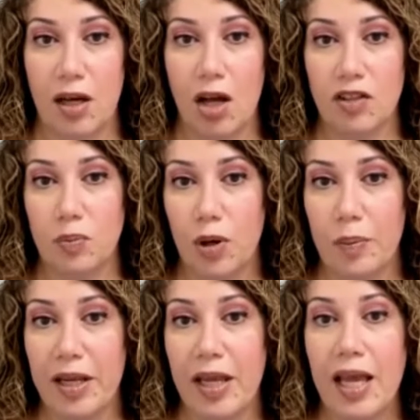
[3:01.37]
they cause
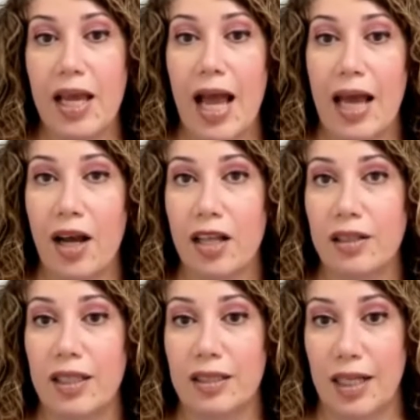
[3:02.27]
burping and
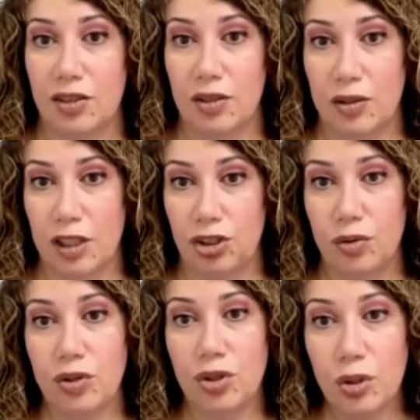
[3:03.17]
other intestinal
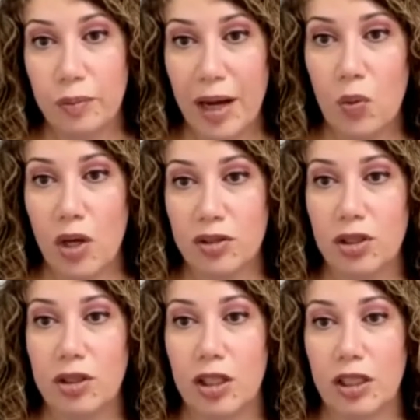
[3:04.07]
issues, you might want
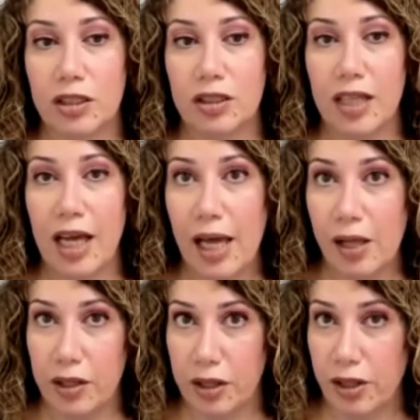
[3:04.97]
to look into the
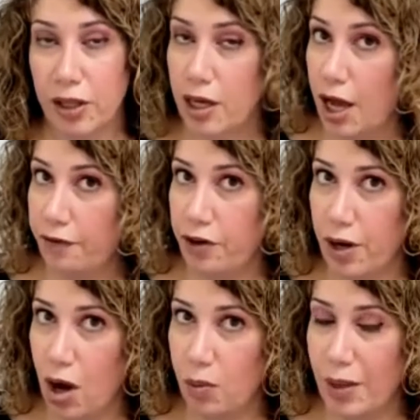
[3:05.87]
health of your
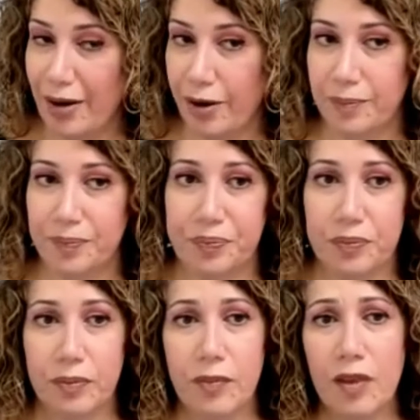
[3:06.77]
gallbladder.
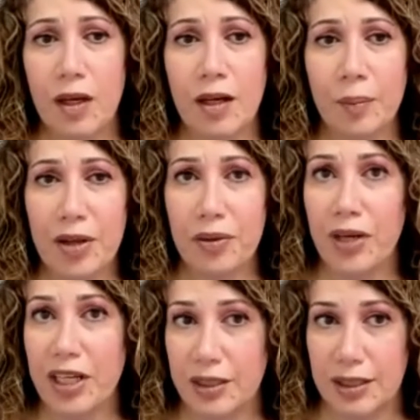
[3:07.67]
Number
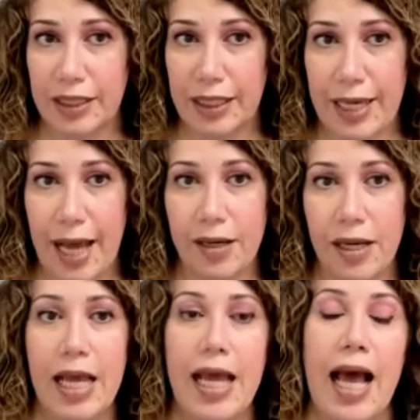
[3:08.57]
3 is leaky gut.
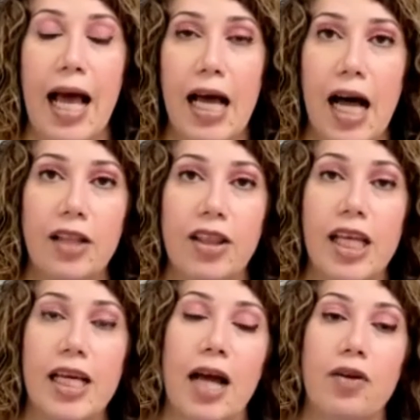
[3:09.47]
A healthy
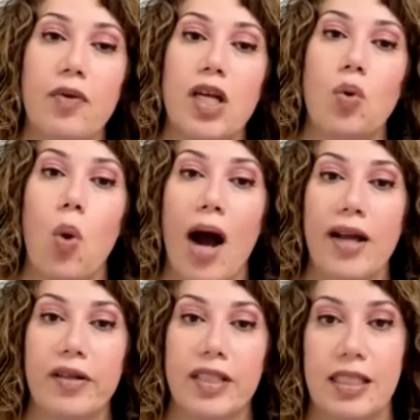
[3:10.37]
gut
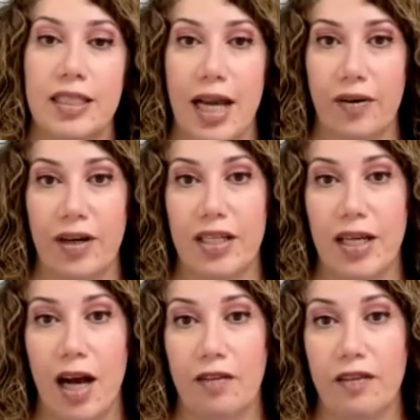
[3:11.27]
requires
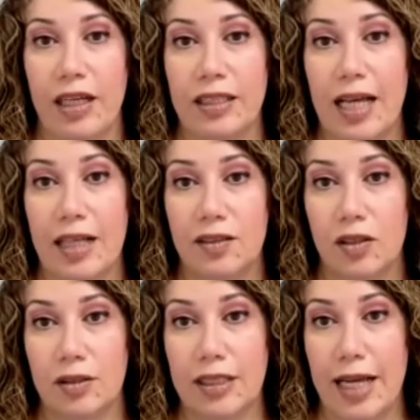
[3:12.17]
integrity of
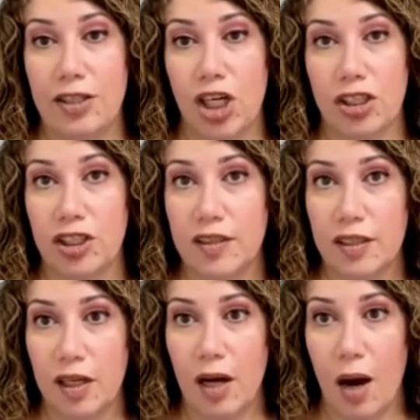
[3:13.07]
intestinal tight junctions
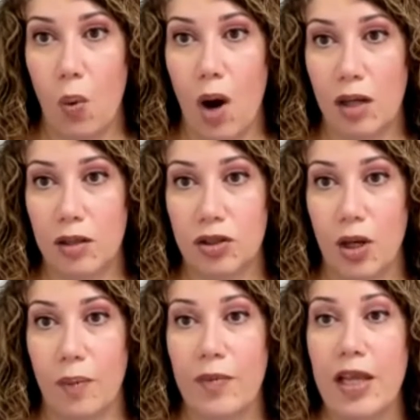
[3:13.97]
in the gut wall.
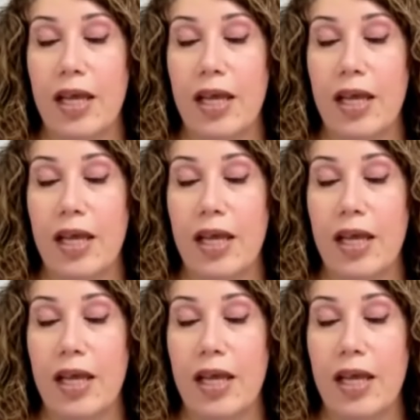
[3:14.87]
So